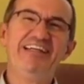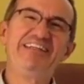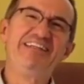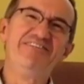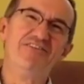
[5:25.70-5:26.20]

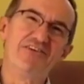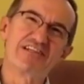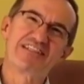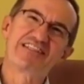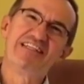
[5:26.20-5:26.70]

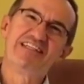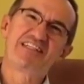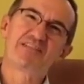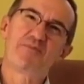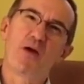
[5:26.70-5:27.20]
divorce
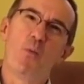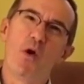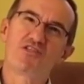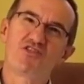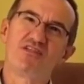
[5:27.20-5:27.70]
just by
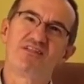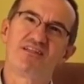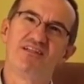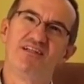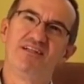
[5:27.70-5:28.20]
watching
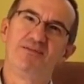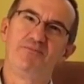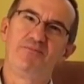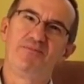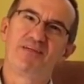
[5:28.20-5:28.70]
a
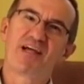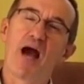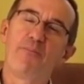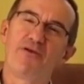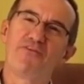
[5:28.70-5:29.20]

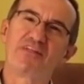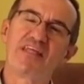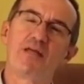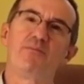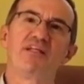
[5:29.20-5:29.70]
couple for
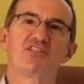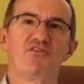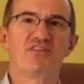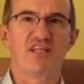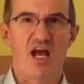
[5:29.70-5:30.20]
10 minutes
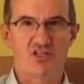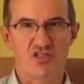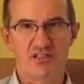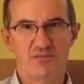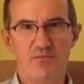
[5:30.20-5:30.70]
of
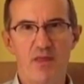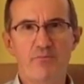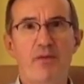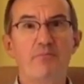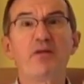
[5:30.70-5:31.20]
interactions.
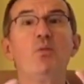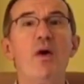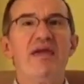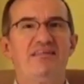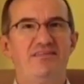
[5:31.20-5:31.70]
But
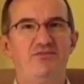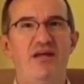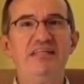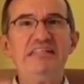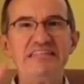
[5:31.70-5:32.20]
wait,
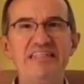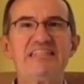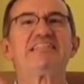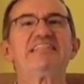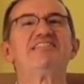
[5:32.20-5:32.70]
right?
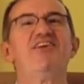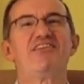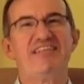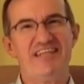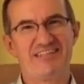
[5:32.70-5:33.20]
This is
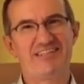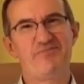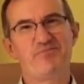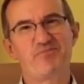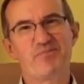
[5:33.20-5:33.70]
not it.
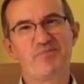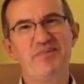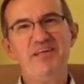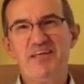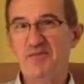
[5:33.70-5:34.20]

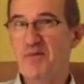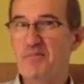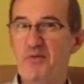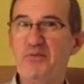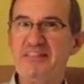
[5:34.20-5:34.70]

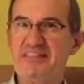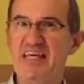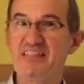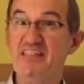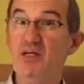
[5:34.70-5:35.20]
Remember we
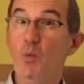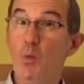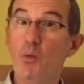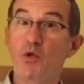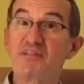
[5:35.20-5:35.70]
said
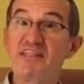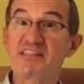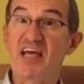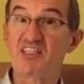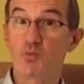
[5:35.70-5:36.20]
we want to
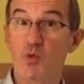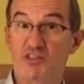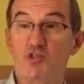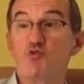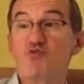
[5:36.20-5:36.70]
discuss
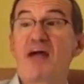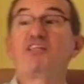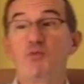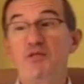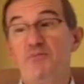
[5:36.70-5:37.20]
what's
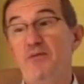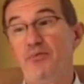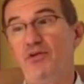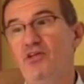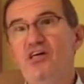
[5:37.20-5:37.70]
right with
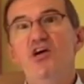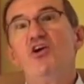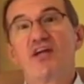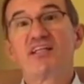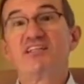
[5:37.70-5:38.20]
people
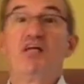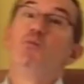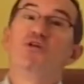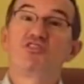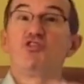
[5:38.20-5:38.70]
rather than
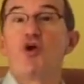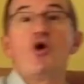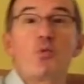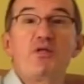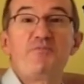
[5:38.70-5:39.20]
what's
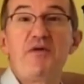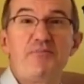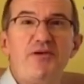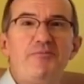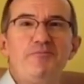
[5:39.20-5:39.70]
wrong with
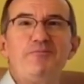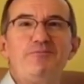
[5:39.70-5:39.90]
people?